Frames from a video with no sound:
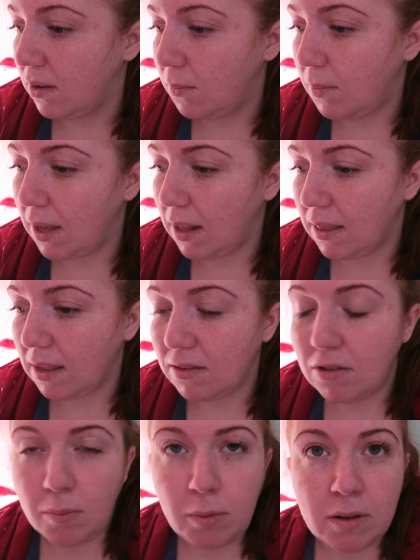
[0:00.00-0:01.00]
well,
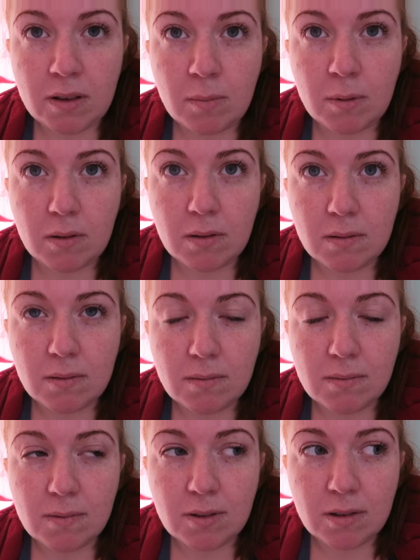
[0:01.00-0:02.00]
that's not possible.
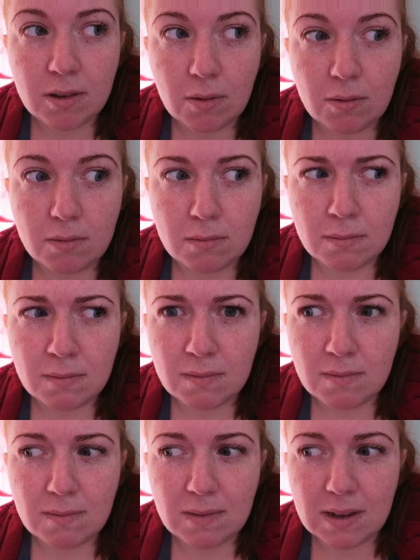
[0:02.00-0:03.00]
So
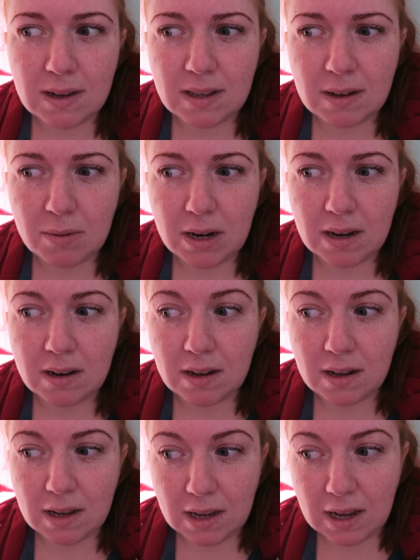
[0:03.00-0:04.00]
I said, well,
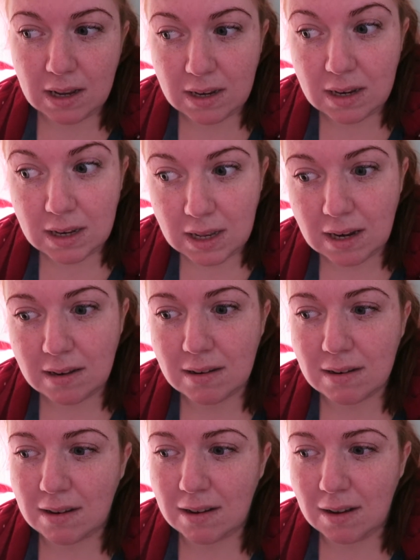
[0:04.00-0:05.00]
I did
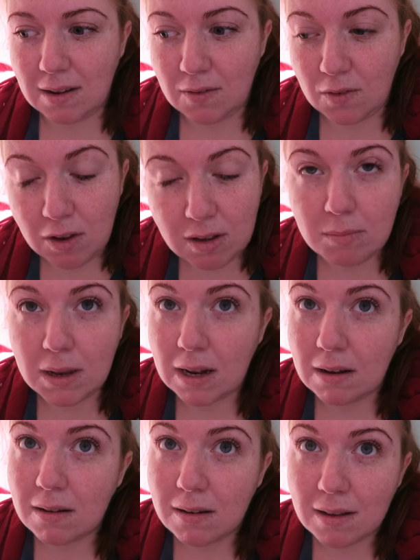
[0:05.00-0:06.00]
get a
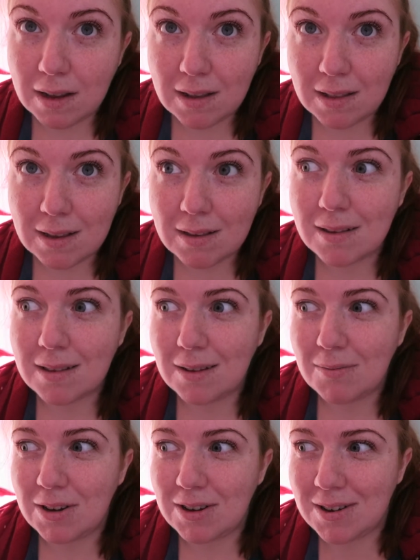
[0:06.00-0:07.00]
voicemail saying this,
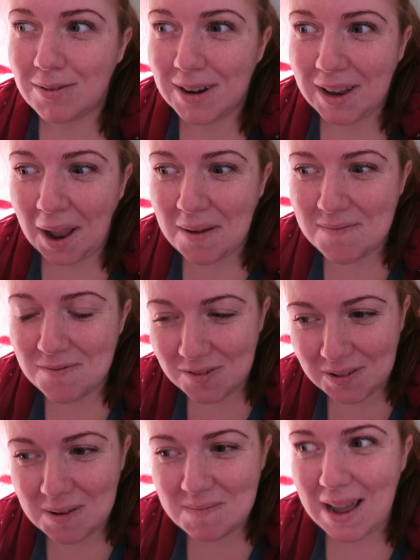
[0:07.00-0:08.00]
which is why I'm
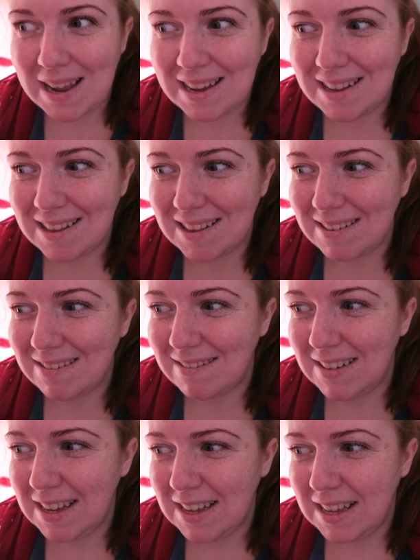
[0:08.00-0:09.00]
phoning back.
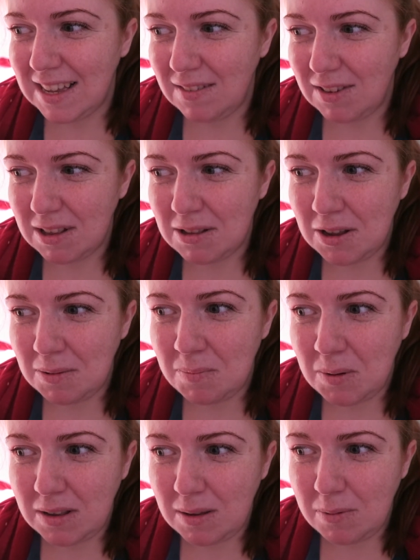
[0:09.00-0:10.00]
So if it's
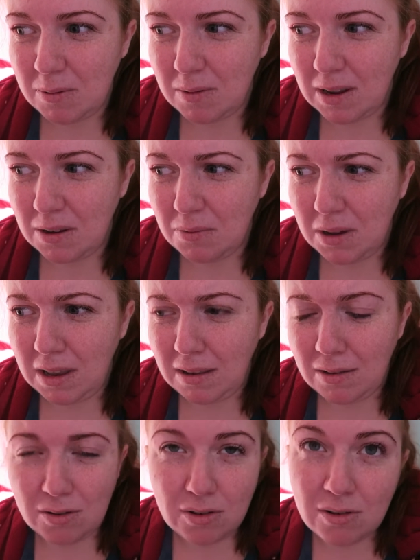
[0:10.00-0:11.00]
not possible, I know
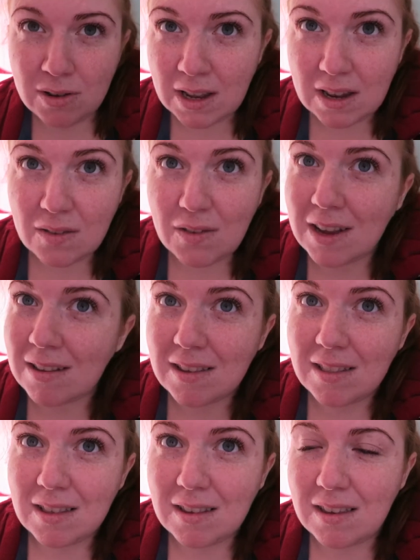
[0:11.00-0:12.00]
he's due to get his
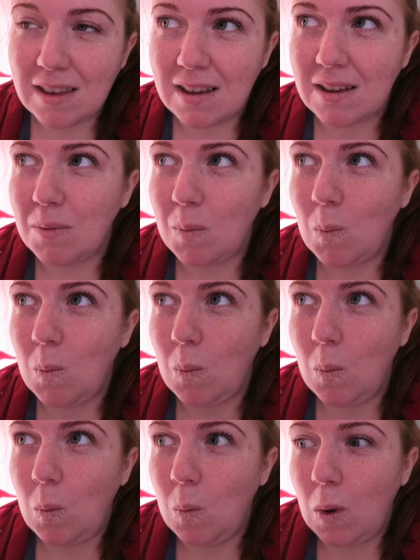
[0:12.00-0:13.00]
vaccine this year,
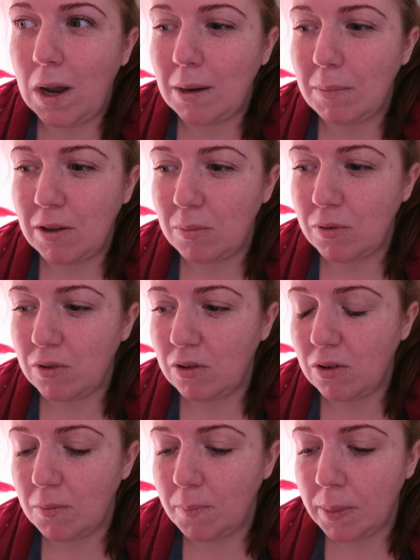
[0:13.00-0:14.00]
what am I supposed
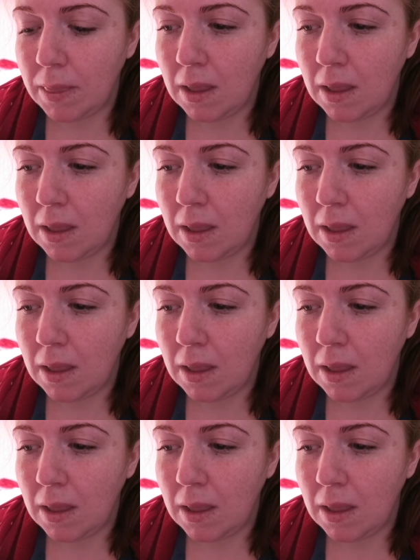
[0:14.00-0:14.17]
to do?